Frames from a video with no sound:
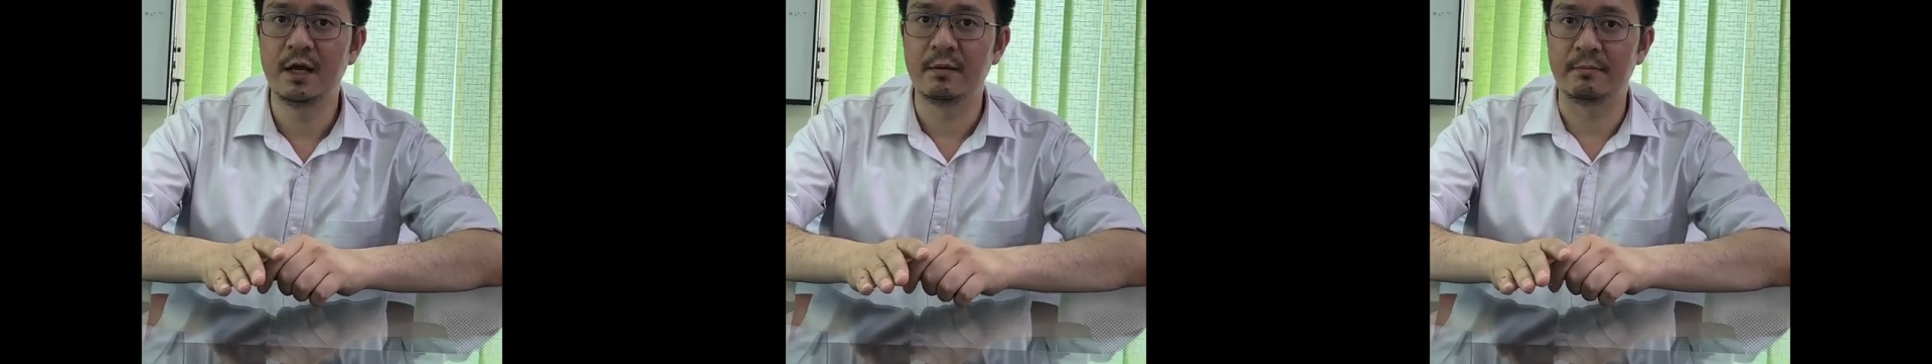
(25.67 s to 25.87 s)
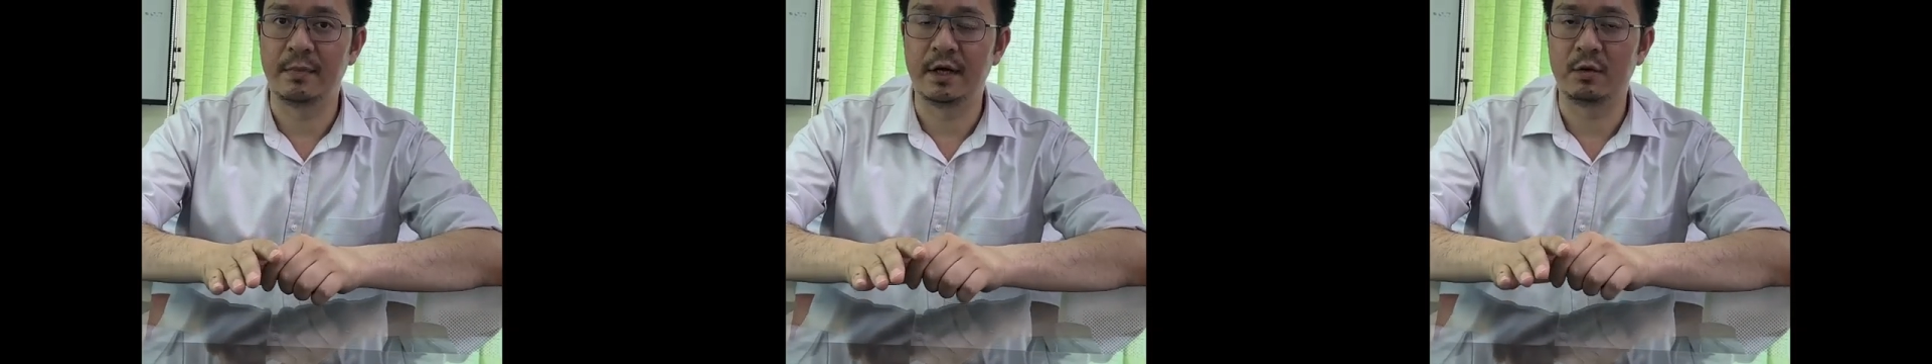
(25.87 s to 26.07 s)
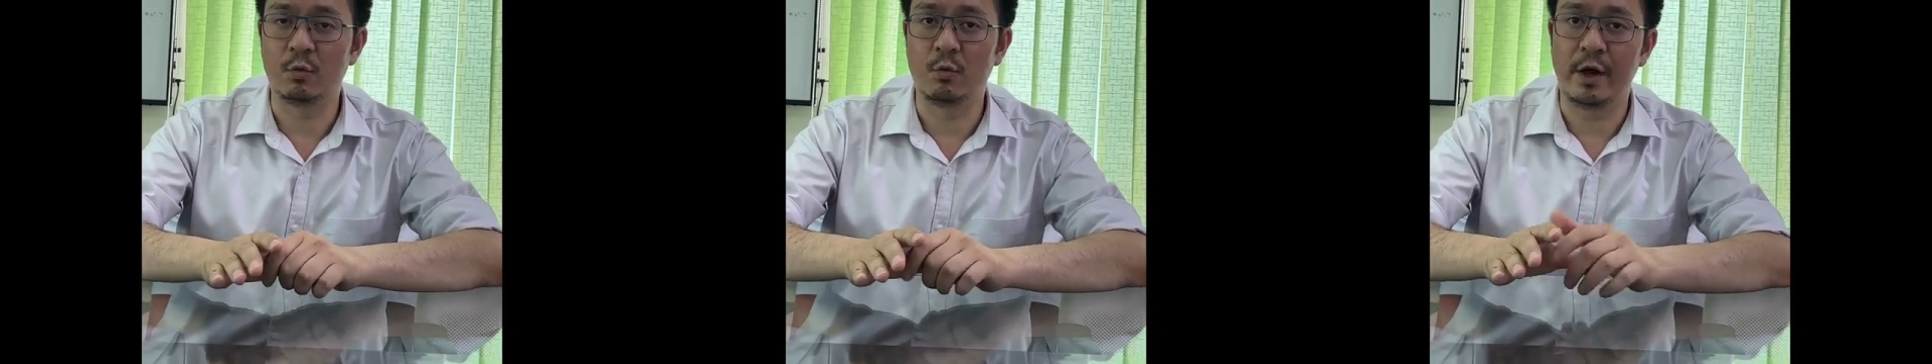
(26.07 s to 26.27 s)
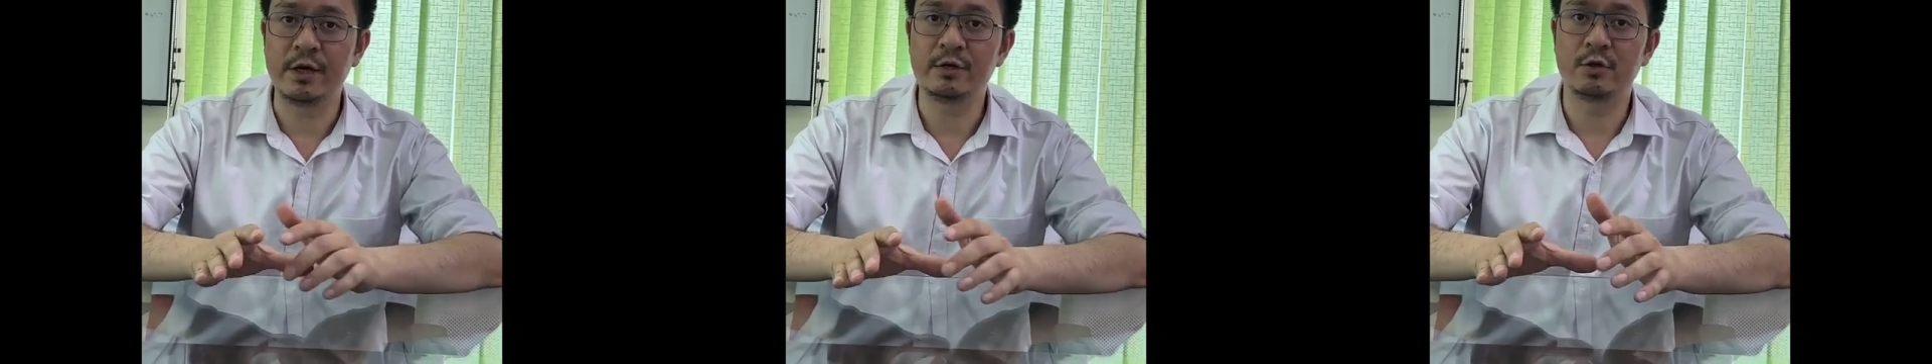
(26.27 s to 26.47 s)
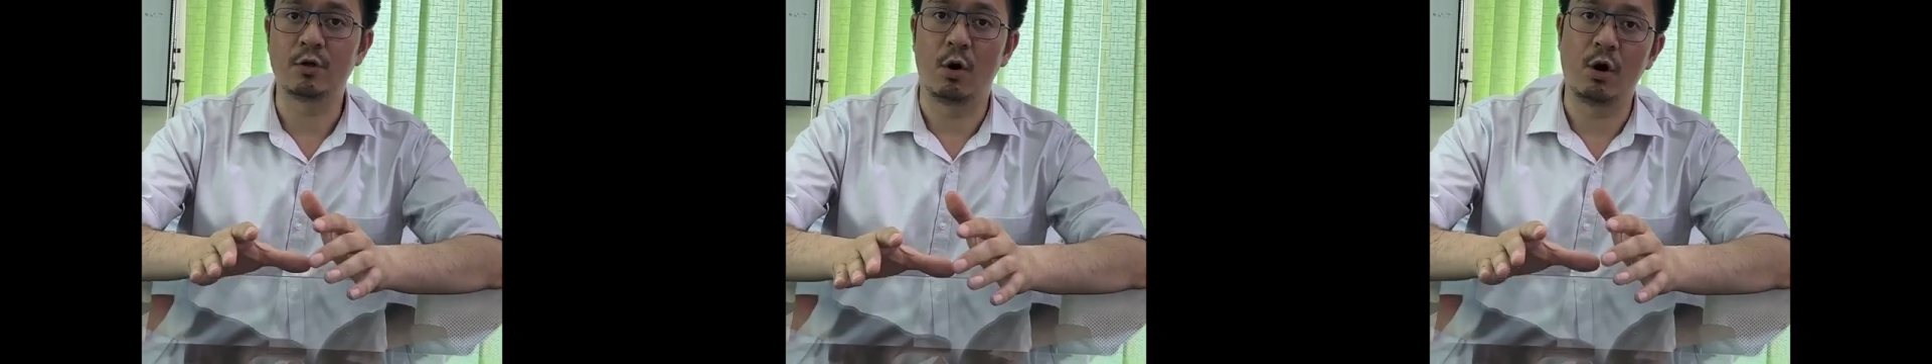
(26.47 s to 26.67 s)
but
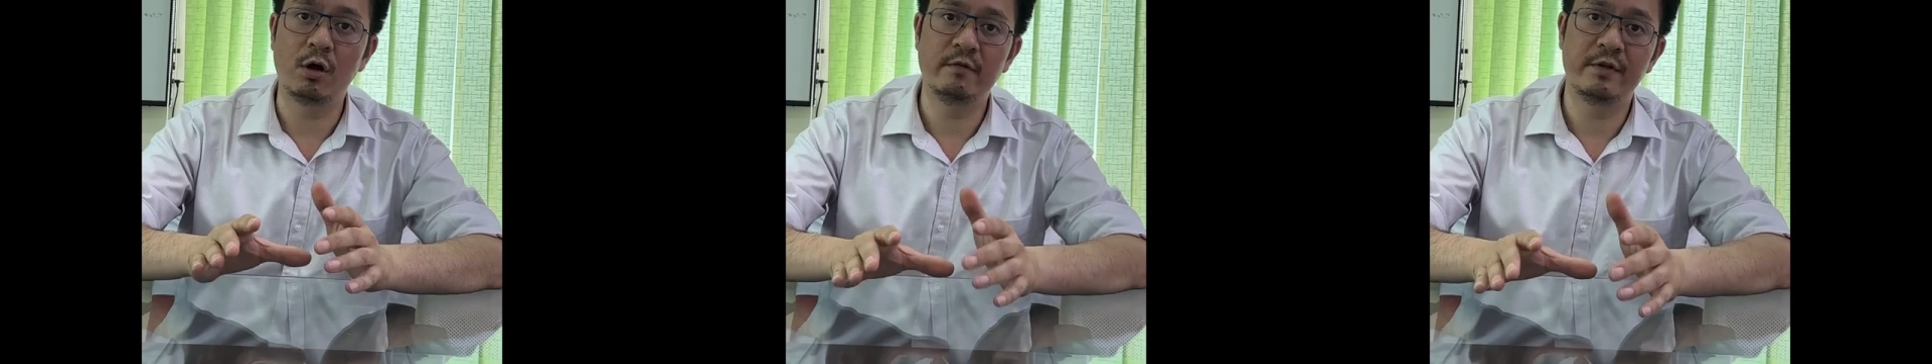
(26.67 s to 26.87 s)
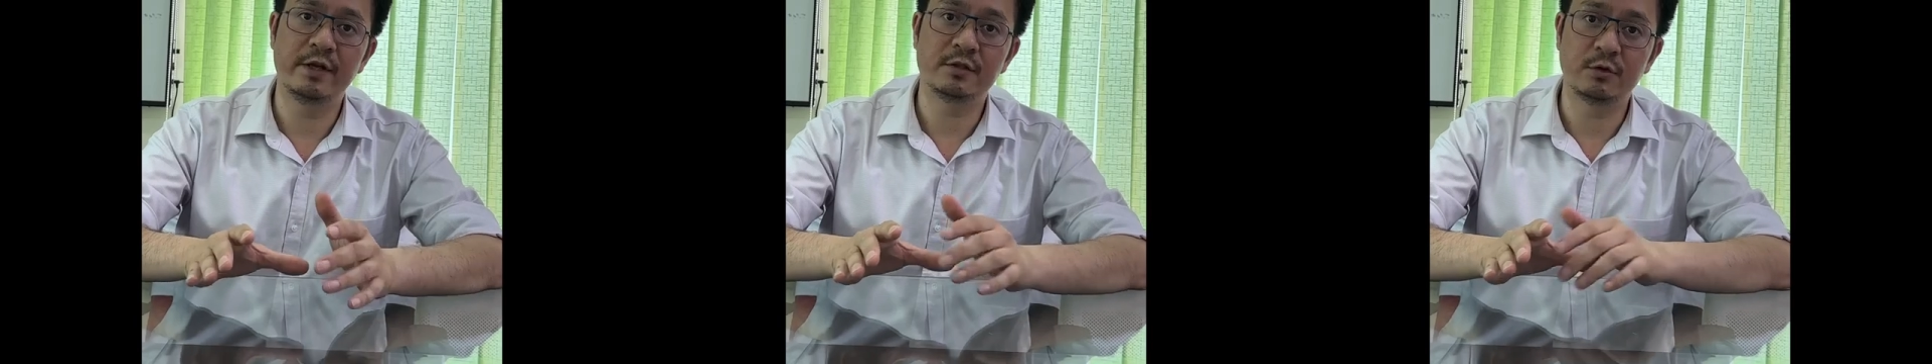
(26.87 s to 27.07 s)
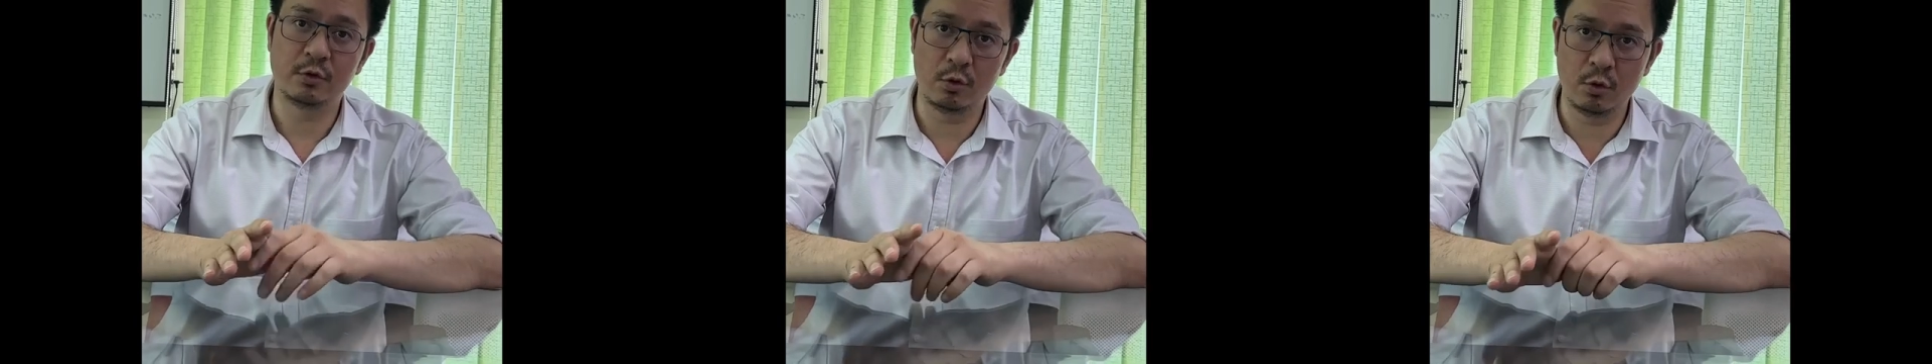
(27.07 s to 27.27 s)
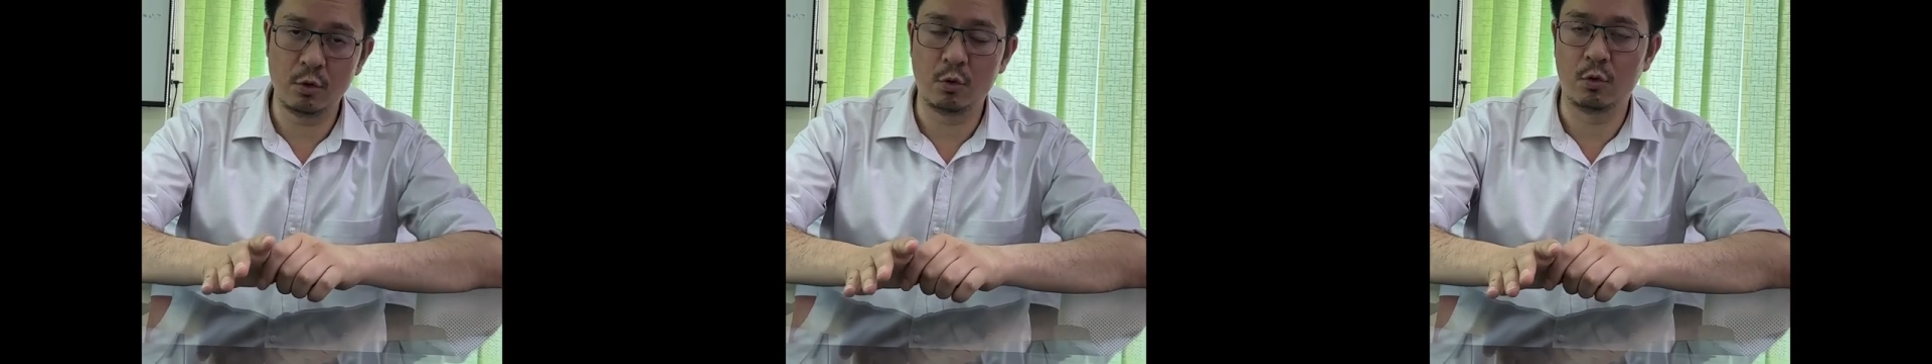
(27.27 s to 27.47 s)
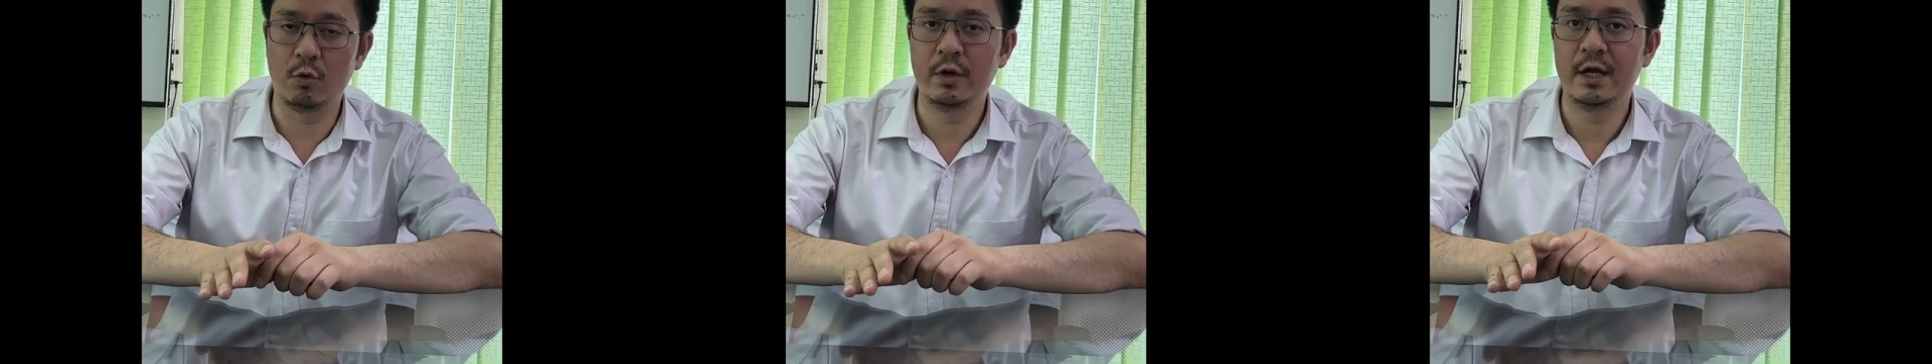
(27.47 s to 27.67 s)
one should always
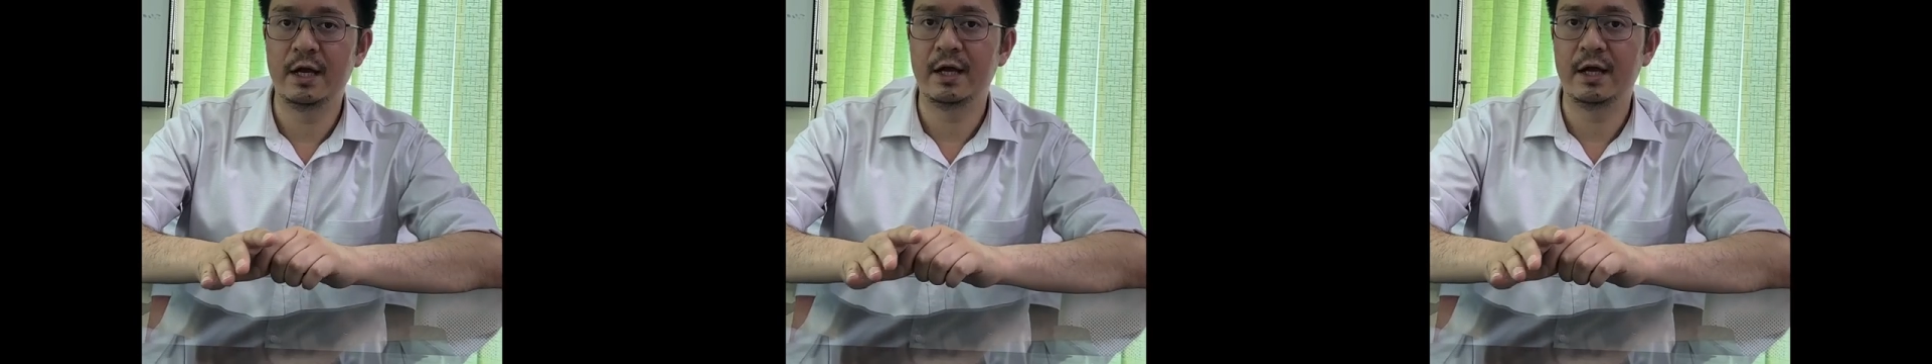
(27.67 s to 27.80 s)
know